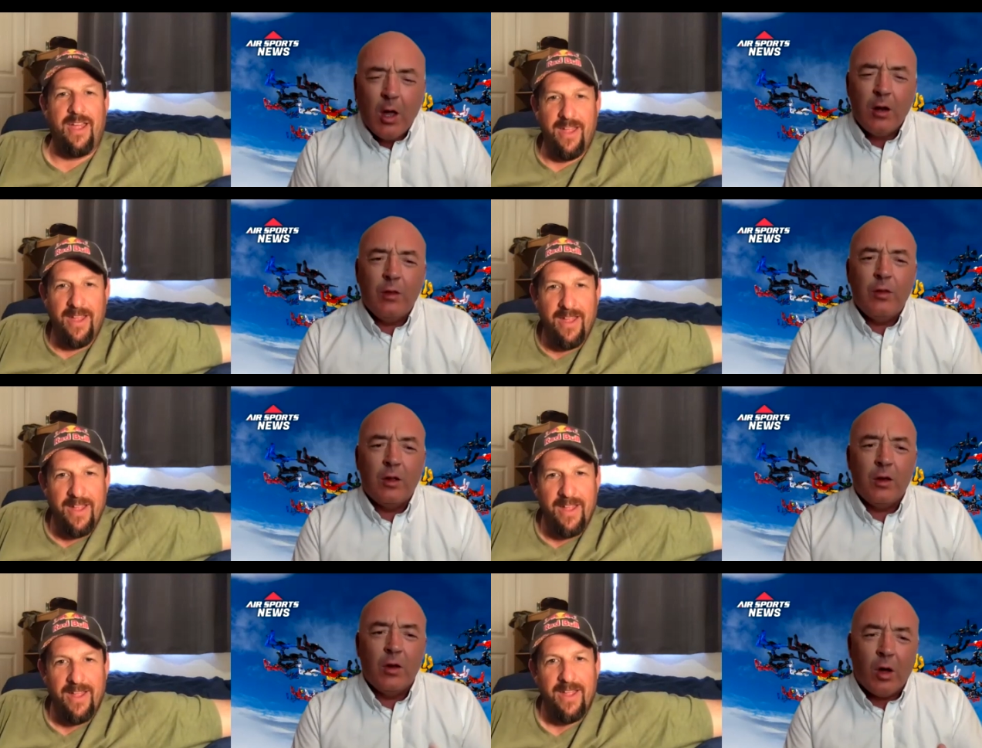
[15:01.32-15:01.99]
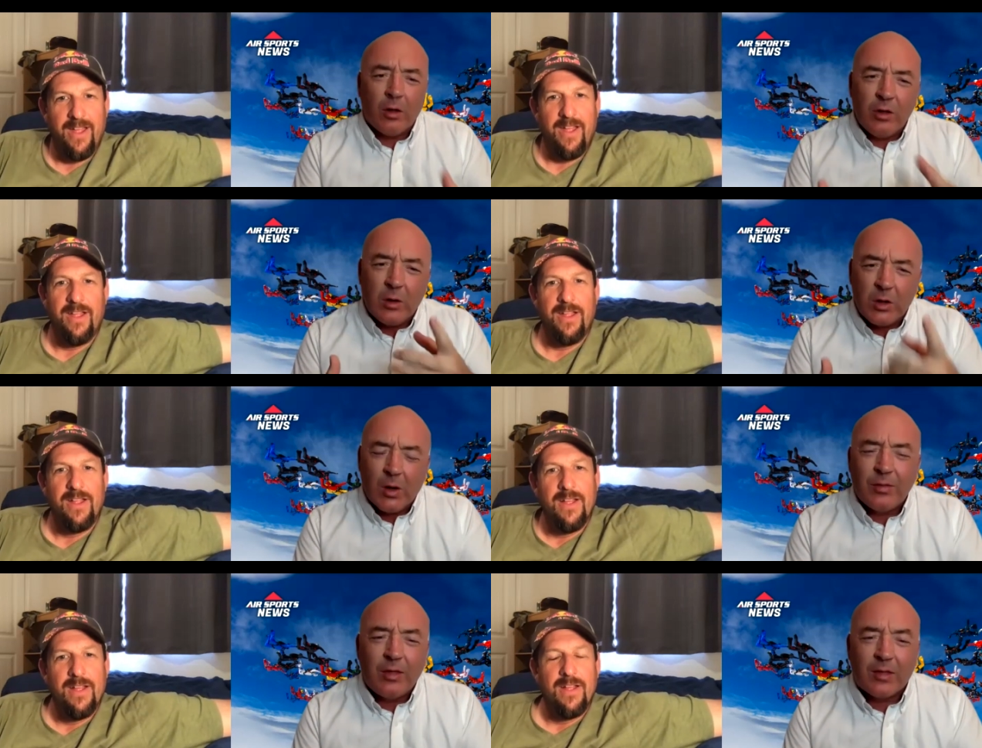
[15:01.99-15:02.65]
Speaker 1: It, it, you, know you, you
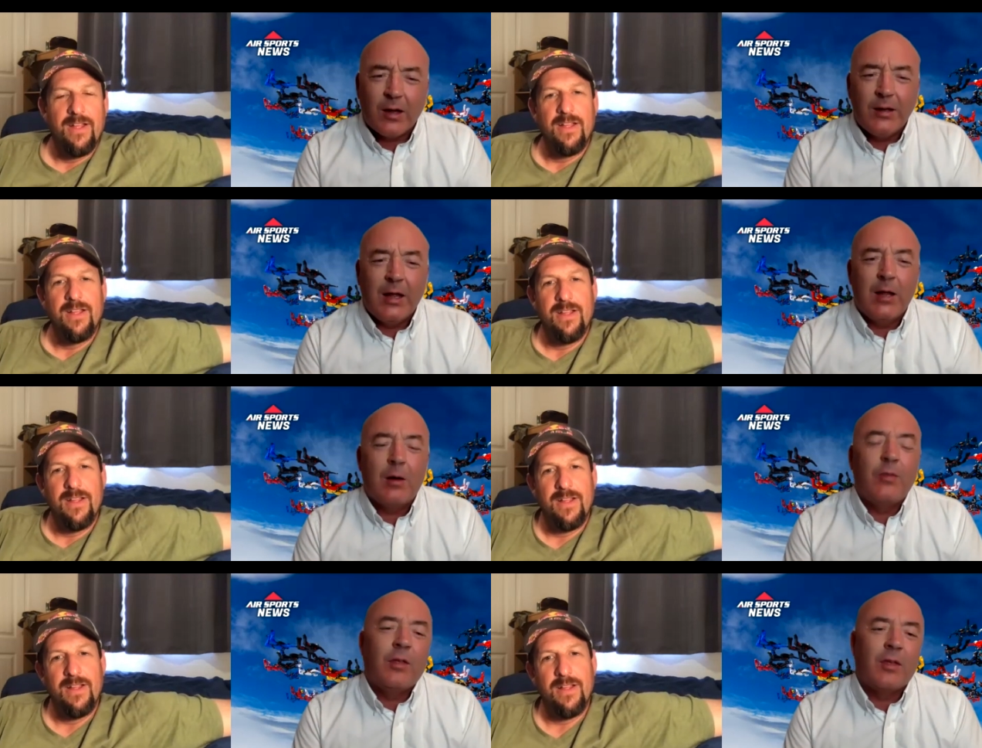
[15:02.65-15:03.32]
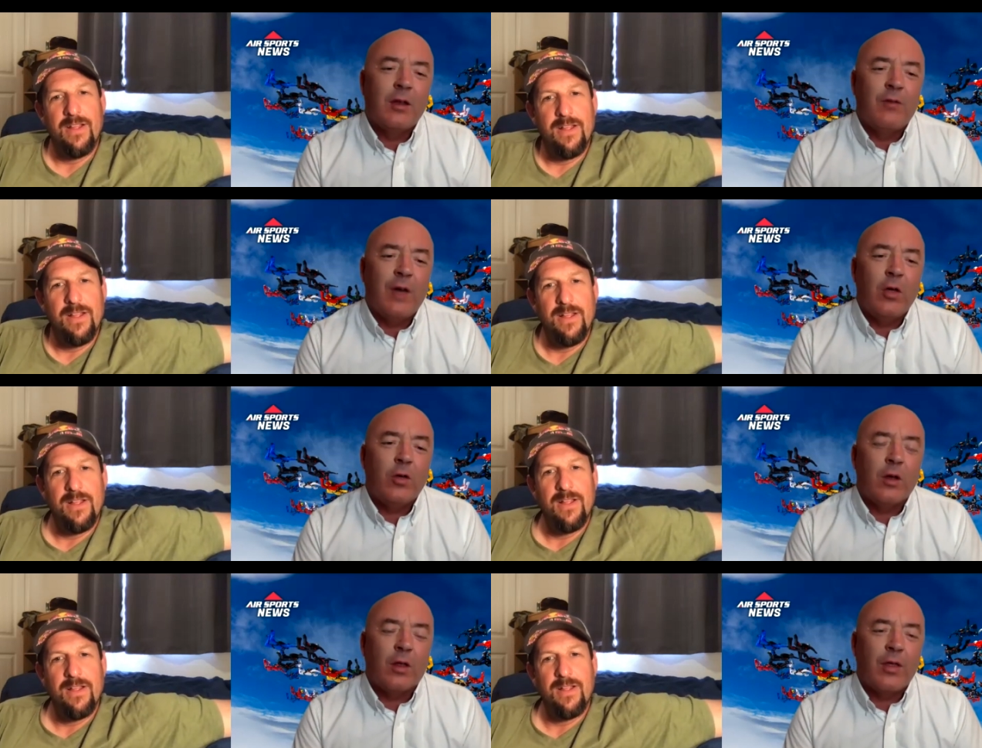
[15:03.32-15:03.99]
had this idea, you had this
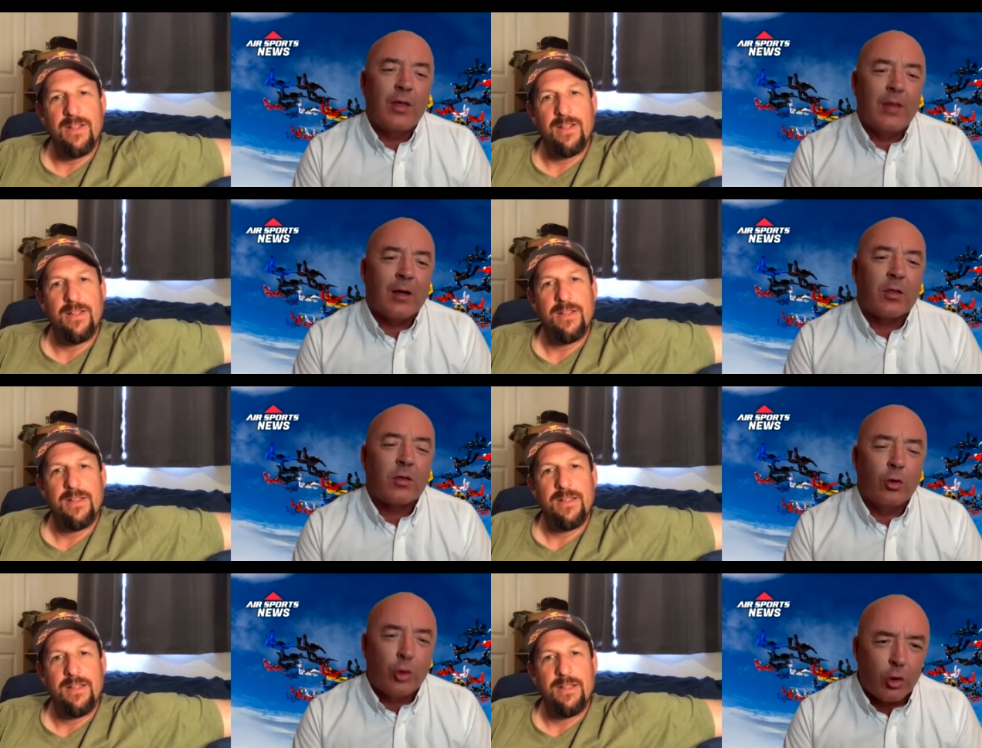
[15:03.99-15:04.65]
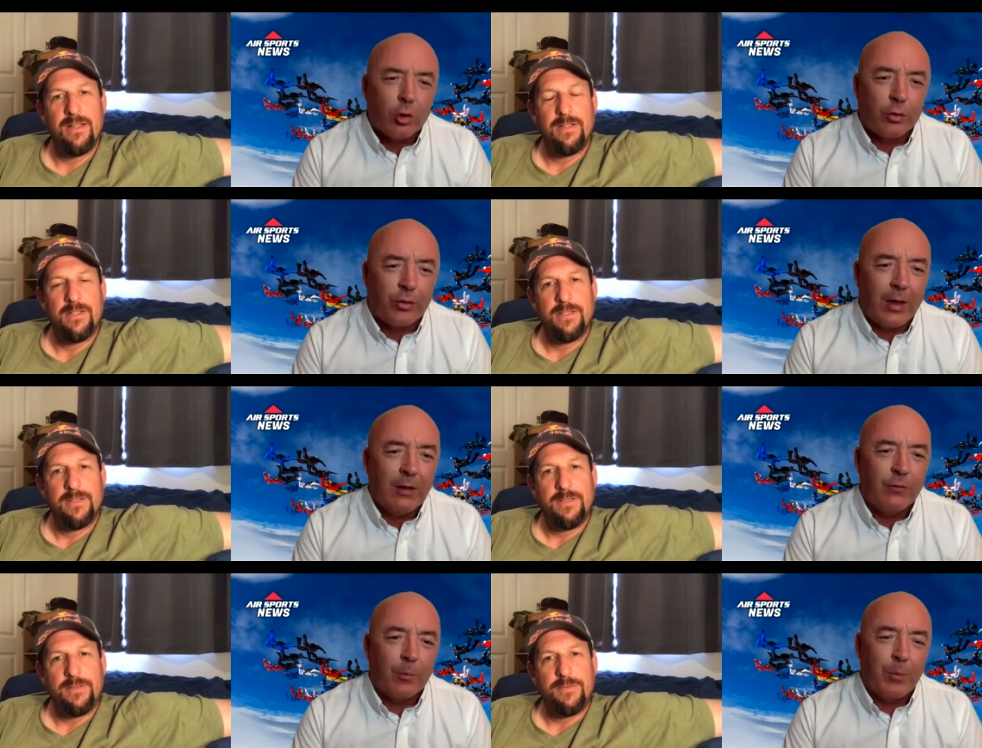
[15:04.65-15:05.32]
innovation. I think that's such a good thing
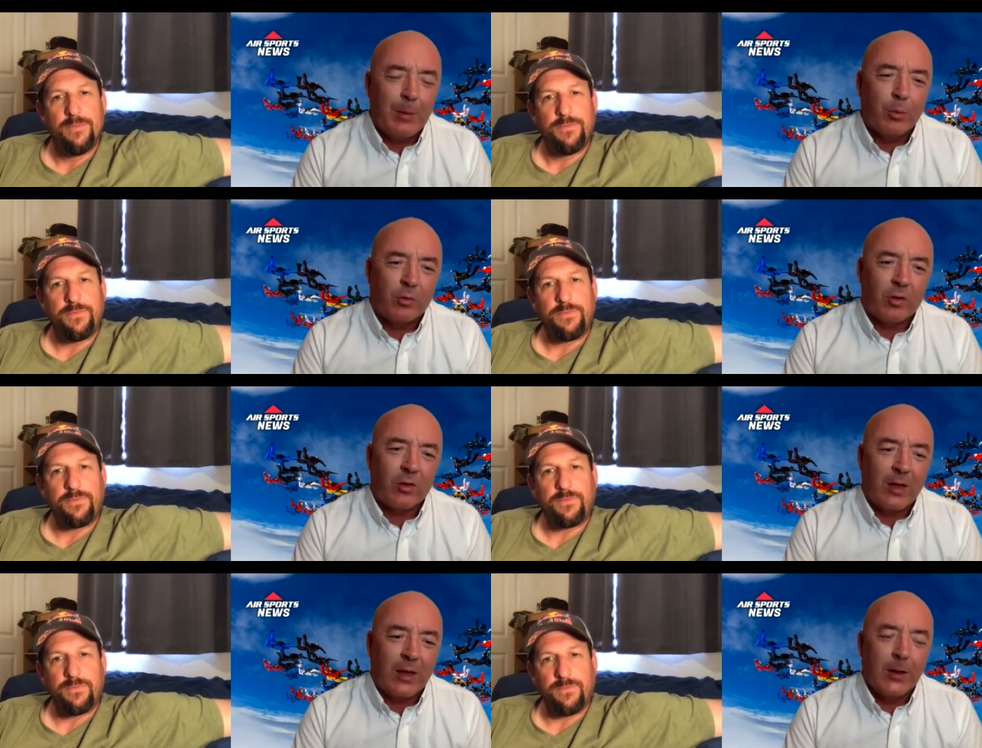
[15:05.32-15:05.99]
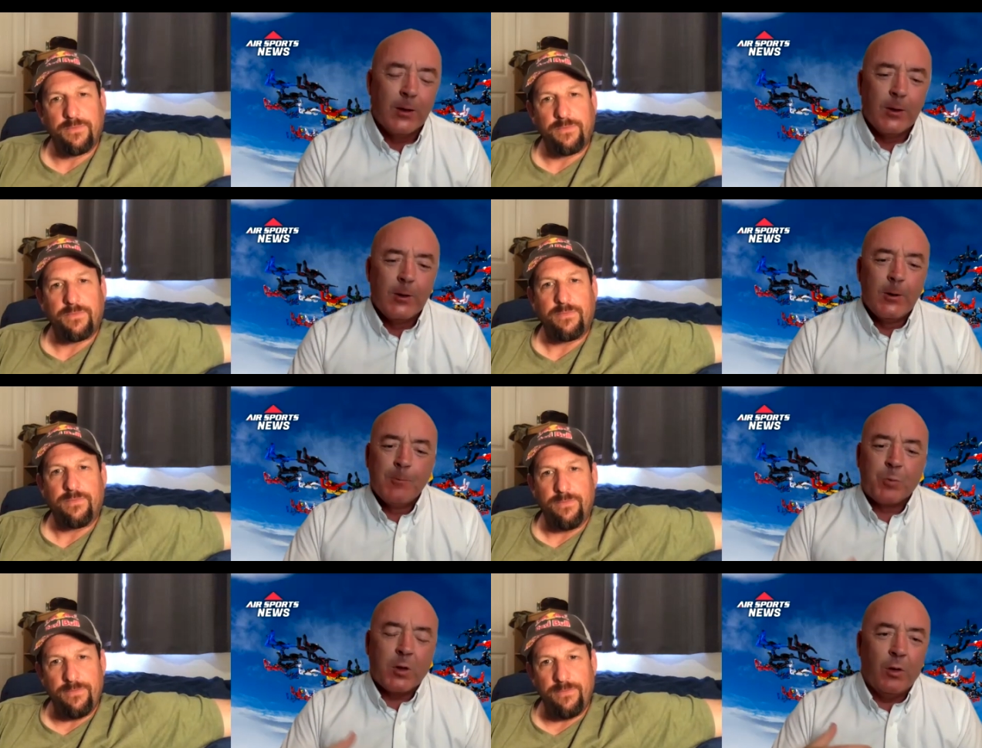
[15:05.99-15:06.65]
for people to see.
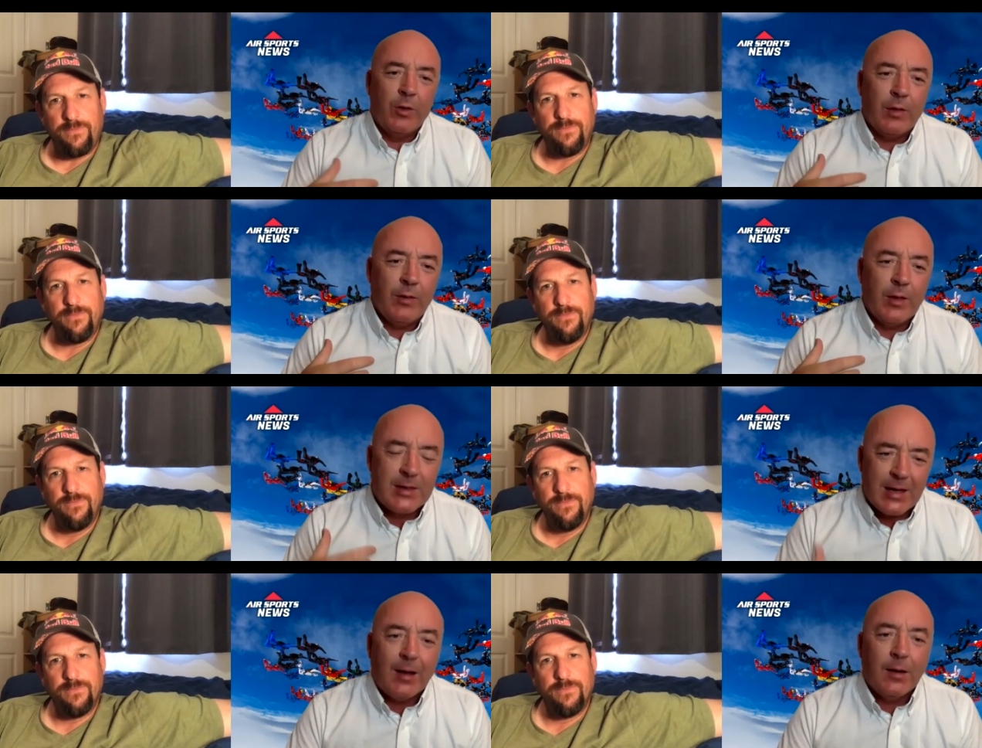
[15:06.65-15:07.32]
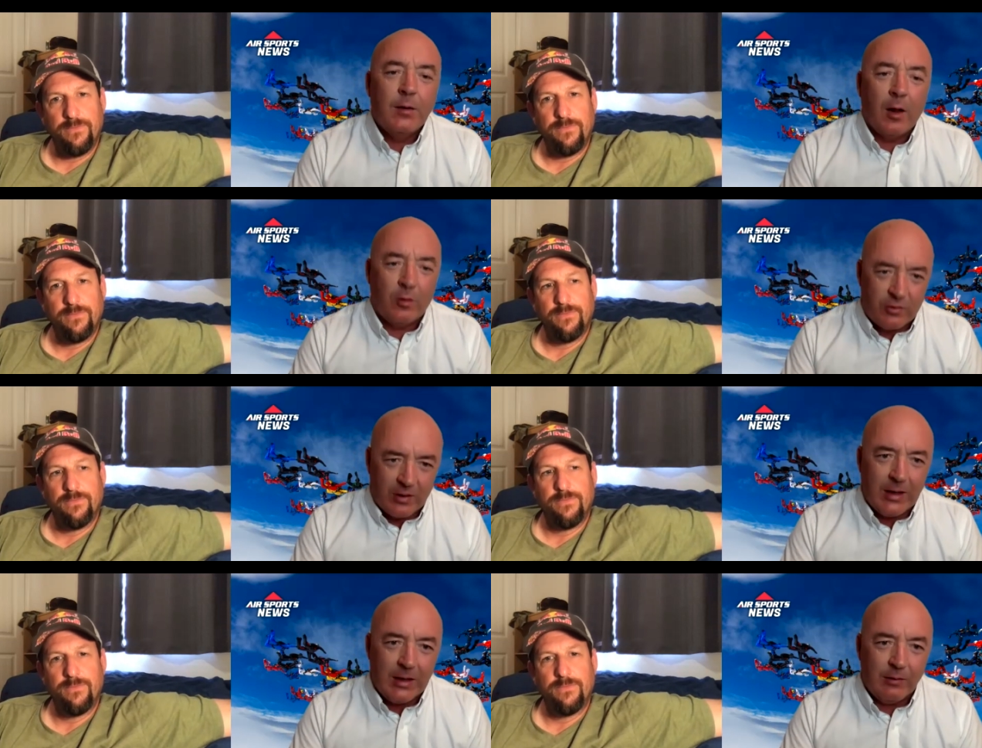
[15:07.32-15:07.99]
You know, they, they can
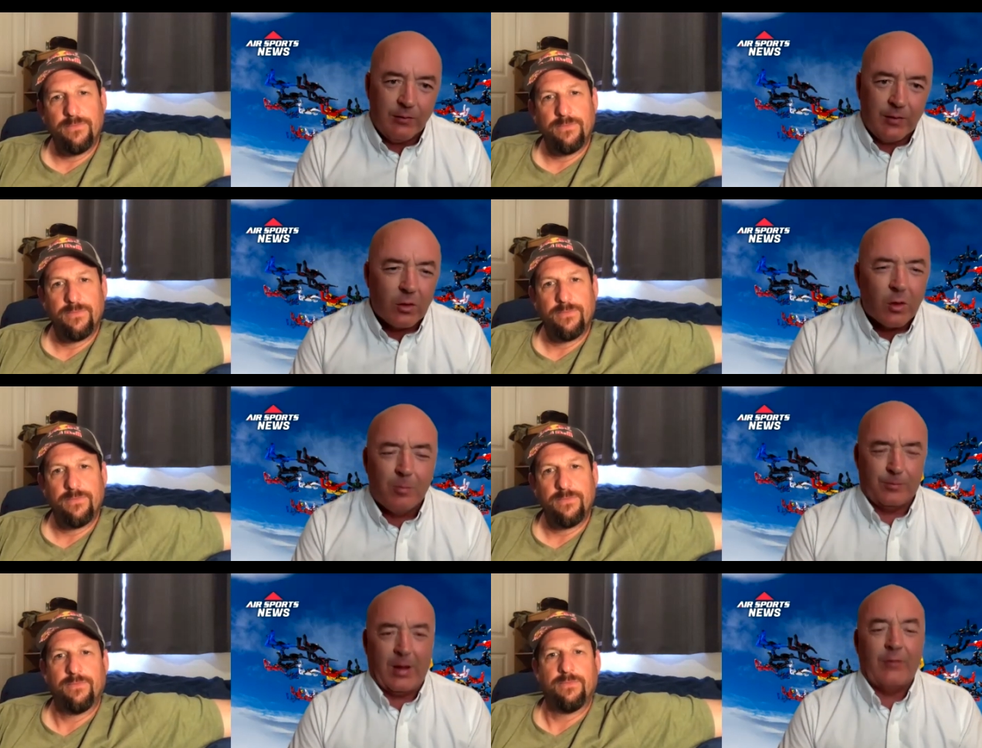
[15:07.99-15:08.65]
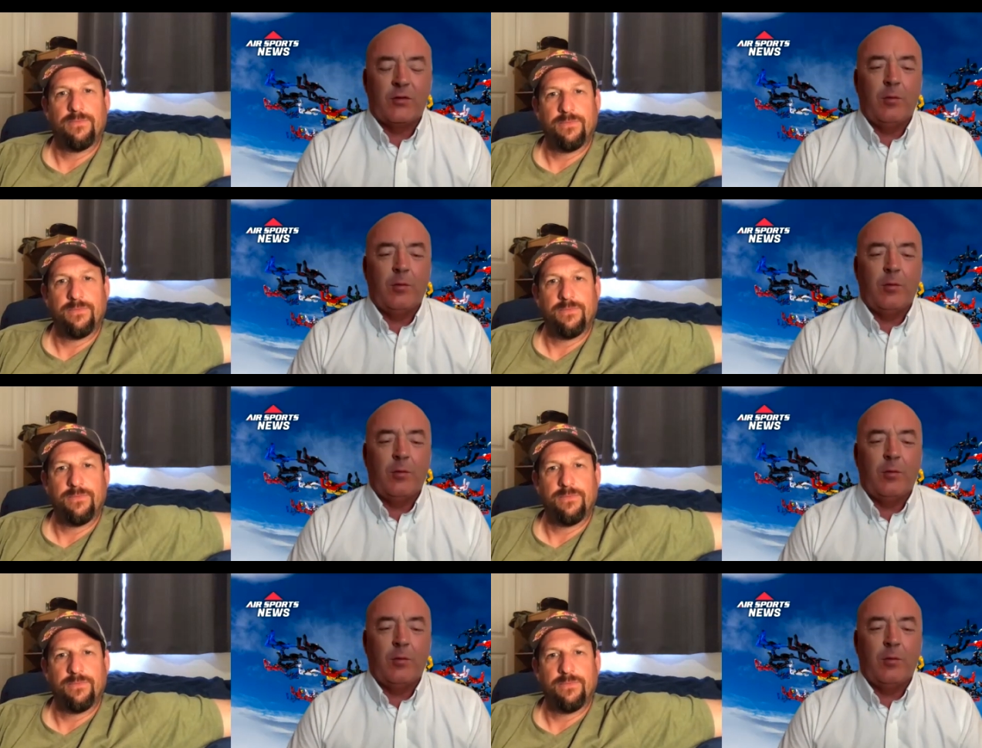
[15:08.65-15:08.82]
achieve. It doesn't have to